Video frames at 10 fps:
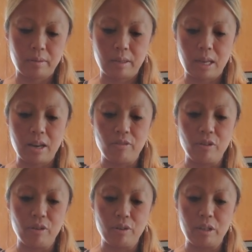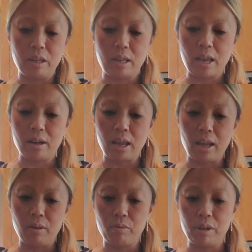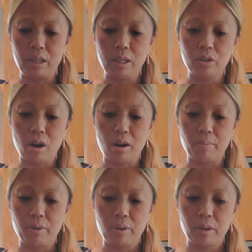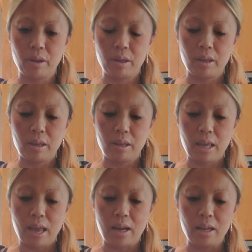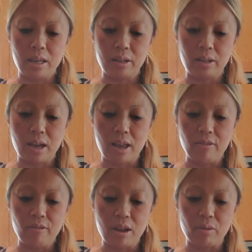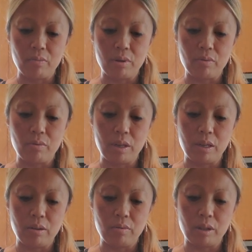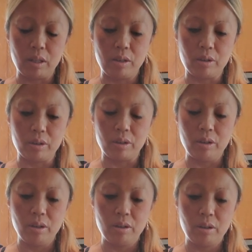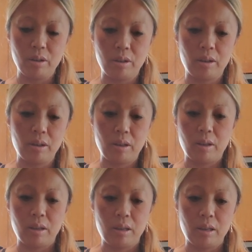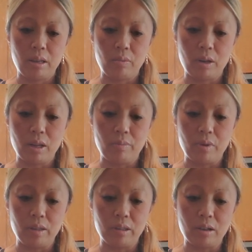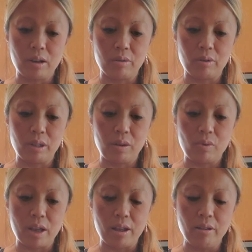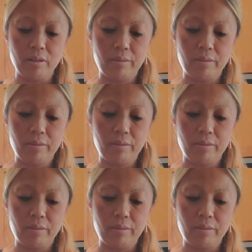And if you could get a really sharp handheld knife, that would be really, really good. It would help this along really well.